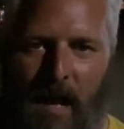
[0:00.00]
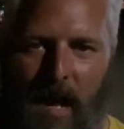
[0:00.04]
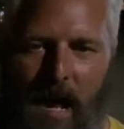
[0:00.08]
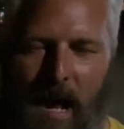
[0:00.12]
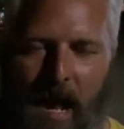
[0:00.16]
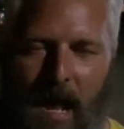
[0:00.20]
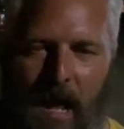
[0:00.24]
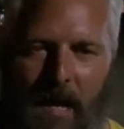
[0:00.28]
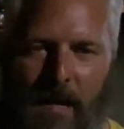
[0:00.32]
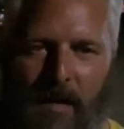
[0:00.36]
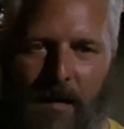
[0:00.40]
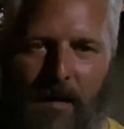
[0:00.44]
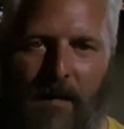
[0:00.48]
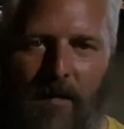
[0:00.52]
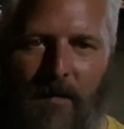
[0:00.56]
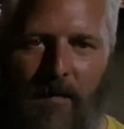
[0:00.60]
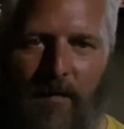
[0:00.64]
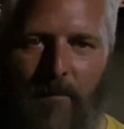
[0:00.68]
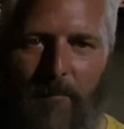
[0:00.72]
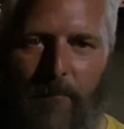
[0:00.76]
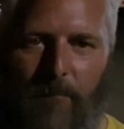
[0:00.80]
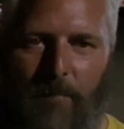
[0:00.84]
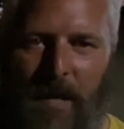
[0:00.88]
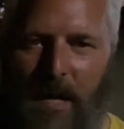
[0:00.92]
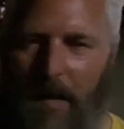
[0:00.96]
and
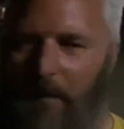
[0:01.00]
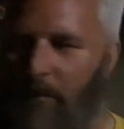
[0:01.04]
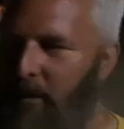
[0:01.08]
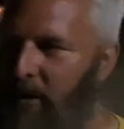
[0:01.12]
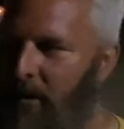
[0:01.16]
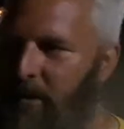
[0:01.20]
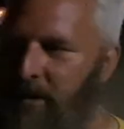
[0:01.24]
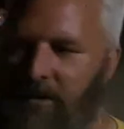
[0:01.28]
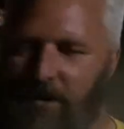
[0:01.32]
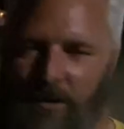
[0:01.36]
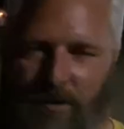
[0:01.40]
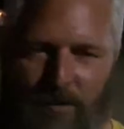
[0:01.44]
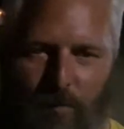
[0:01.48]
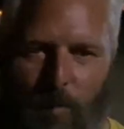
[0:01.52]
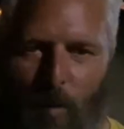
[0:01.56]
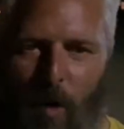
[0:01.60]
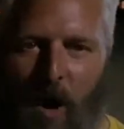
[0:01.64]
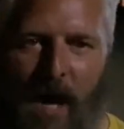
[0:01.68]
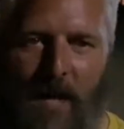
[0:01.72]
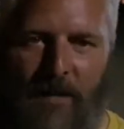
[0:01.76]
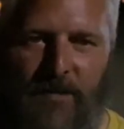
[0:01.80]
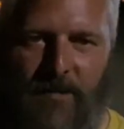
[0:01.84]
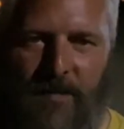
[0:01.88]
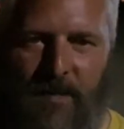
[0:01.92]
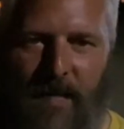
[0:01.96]
be able to just
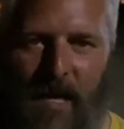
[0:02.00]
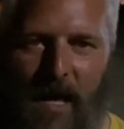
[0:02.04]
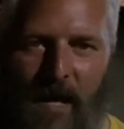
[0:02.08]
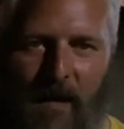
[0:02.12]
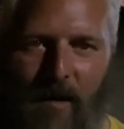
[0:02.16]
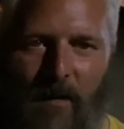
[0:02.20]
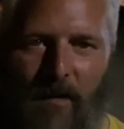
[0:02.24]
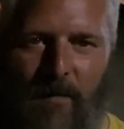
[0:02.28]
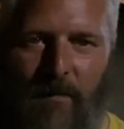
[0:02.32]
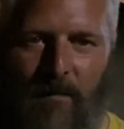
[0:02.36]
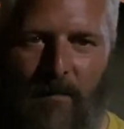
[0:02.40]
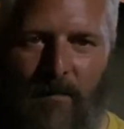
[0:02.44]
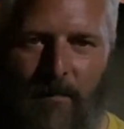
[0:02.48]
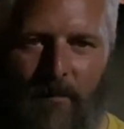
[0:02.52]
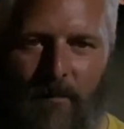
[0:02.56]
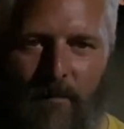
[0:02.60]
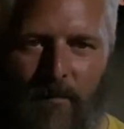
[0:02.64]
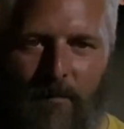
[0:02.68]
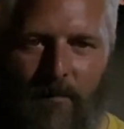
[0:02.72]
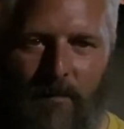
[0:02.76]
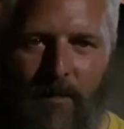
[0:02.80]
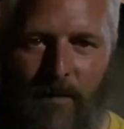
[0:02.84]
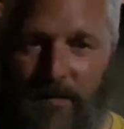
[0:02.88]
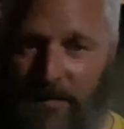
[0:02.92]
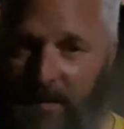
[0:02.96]
watch that?
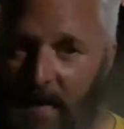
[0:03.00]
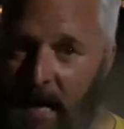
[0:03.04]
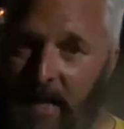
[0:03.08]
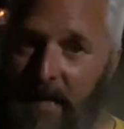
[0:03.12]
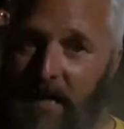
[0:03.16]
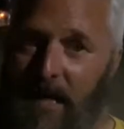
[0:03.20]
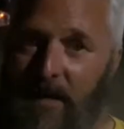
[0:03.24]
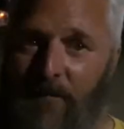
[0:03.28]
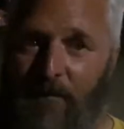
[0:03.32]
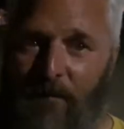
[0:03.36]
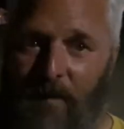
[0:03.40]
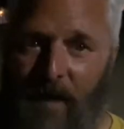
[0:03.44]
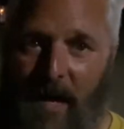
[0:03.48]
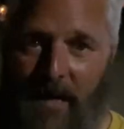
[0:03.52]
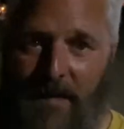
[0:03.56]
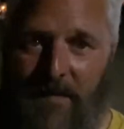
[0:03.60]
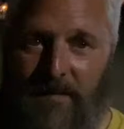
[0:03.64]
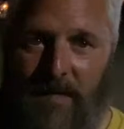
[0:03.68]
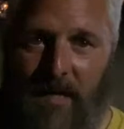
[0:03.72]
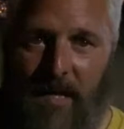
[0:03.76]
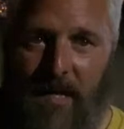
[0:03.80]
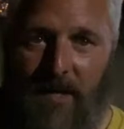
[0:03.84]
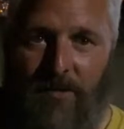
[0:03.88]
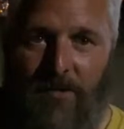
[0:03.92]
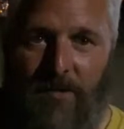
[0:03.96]
Because I did
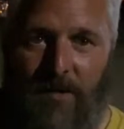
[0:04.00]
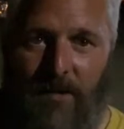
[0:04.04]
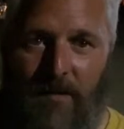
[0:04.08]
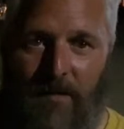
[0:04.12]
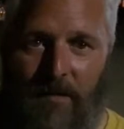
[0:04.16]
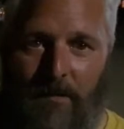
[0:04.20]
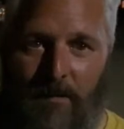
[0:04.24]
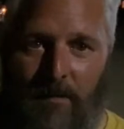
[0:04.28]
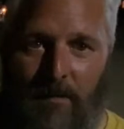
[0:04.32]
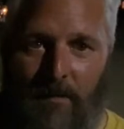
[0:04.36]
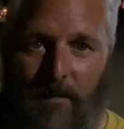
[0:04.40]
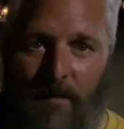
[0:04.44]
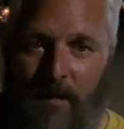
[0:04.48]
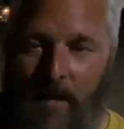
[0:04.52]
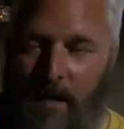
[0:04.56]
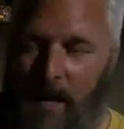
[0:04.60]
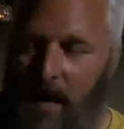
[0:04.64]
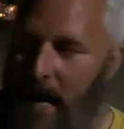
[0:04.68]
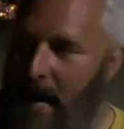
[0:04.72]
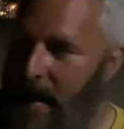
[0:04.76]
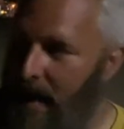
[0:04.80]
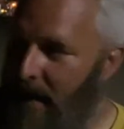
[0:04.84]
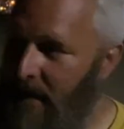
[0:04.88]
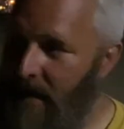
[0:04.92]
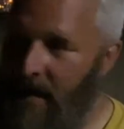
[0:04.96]
Fox Nation,
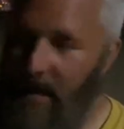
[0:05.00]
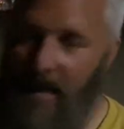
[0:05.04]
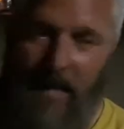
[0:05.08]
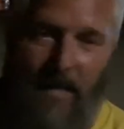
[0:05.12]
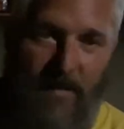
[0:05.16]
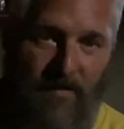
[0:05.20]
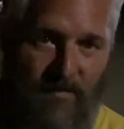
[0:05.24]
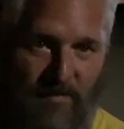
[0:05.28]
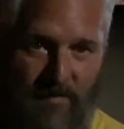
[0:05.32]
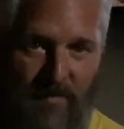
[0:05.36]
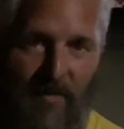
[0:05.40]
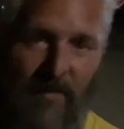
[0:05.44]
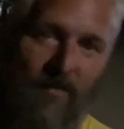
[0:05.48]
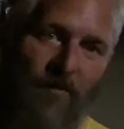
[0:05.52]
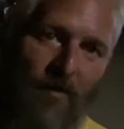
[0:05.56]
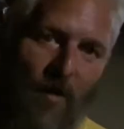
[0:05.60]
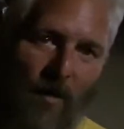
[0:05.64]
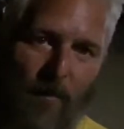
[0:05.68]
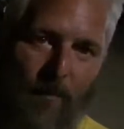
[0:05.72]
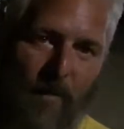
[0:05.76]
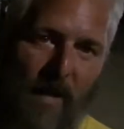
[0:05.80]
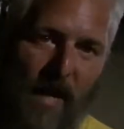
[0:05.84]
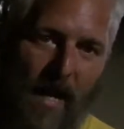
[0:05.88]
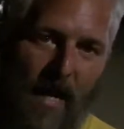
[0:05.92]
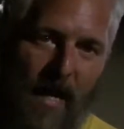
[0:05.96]
and then they still
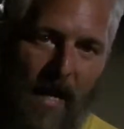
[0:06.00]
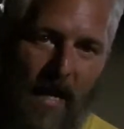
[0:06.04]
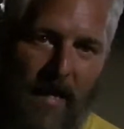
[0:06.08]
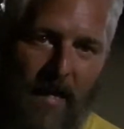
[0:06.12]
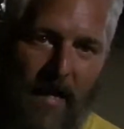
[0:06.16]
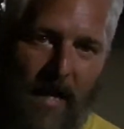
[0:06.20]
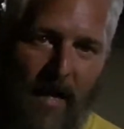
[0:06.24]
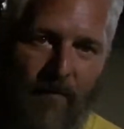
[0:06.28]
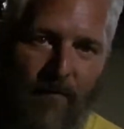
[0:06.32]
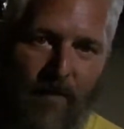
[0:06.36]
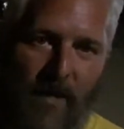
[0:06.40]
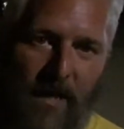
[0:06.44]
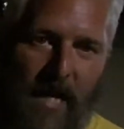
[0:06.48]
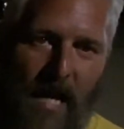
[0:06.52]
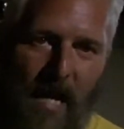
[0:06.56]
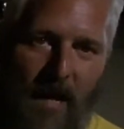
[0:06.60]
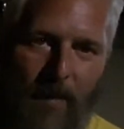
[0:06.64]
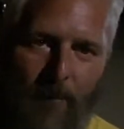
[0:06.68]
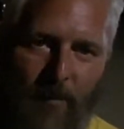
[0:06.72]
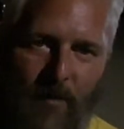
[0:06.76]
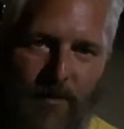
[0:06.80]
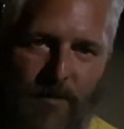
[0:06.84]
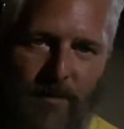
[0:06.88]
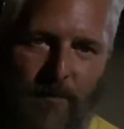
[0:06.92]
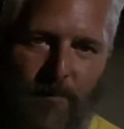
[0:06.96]
told me I had to have a
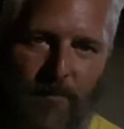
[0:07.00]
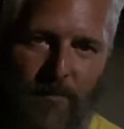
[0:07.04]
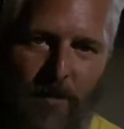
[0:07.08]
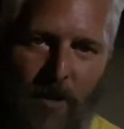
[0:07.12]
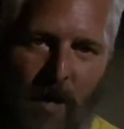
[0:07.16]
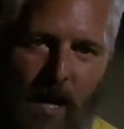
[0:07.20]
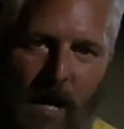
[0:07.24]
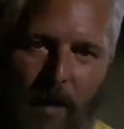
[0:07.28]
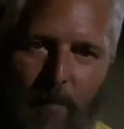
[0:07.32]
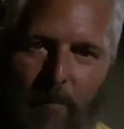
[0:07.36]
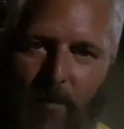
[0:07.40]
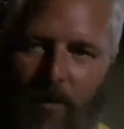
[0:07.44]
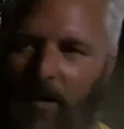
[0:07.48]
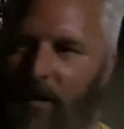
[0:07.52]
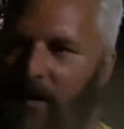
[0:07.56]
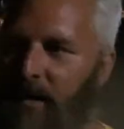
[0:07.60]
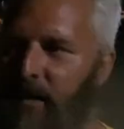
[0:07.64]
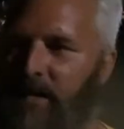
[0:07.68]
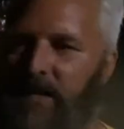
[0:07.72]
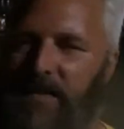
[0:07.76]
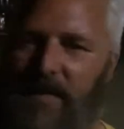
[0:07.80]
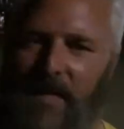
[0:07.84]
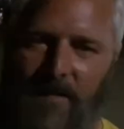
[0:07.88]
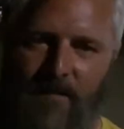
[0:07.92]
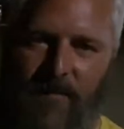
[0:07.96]
cable subscriber or
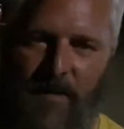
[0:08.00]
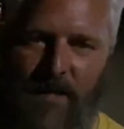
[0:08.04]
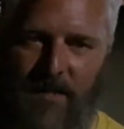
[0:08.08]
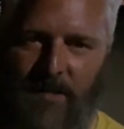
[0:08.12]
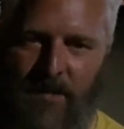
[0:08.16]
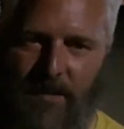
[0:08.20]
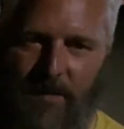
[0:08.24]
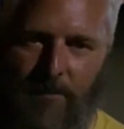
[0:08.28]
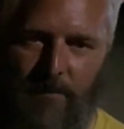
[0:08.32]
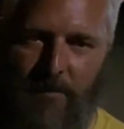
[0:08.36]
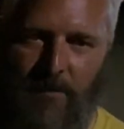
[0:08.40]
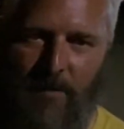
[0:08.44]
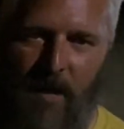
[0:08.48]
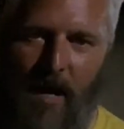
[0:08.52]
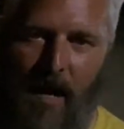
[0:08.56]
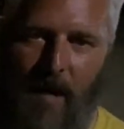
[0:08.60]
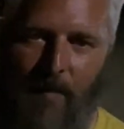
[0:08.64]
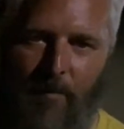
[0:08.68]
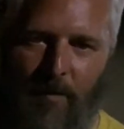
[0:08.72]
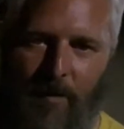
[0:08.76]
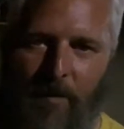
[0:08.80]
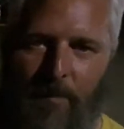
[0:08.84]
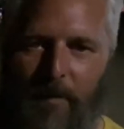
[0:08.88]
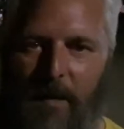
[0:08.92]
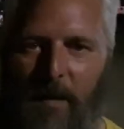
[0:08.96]
a TV
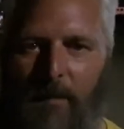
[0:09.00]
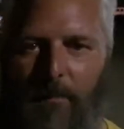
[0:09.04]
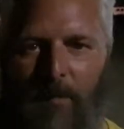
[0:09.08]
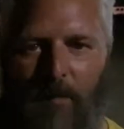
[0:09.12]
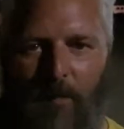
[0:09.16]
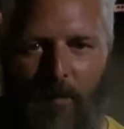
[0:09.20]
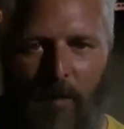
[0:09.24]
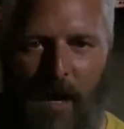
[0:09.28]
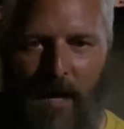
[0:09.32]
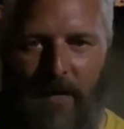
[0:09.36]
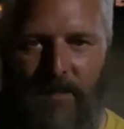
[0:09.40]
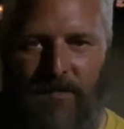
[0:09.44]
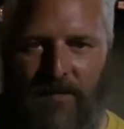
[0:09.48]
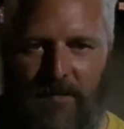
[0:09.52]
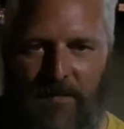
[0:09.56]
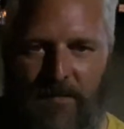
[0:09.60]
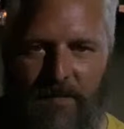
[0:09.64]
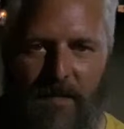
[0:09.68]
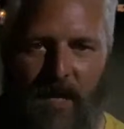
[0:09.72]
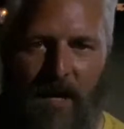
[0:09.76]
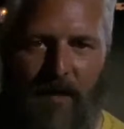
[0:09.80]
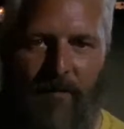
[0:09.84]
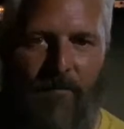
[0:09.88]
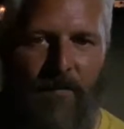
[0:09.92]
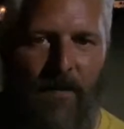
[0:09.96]
subscriber to be able to watch the
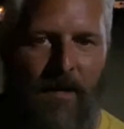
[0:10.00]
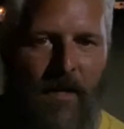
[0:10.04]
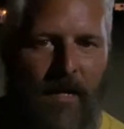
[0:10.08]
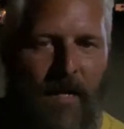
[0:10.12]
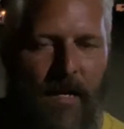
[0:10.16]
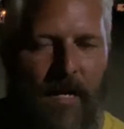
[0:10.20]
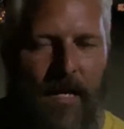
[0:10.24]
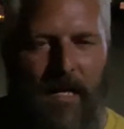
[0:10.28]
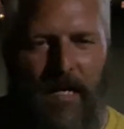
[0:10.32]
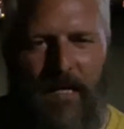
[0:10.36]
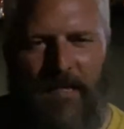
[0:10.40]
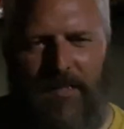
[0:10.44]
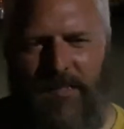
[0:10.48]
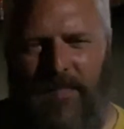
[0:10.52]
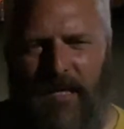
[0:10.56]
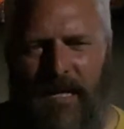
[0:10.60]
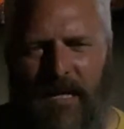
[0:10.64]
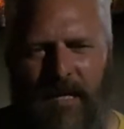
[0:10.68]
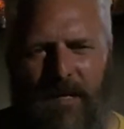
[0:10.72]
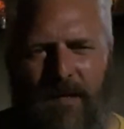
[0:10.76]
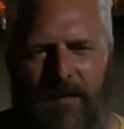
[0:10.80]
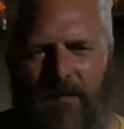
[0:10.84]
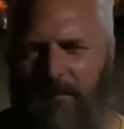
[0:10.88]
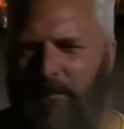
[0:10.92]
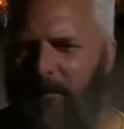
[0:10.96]
stuff. And it's like,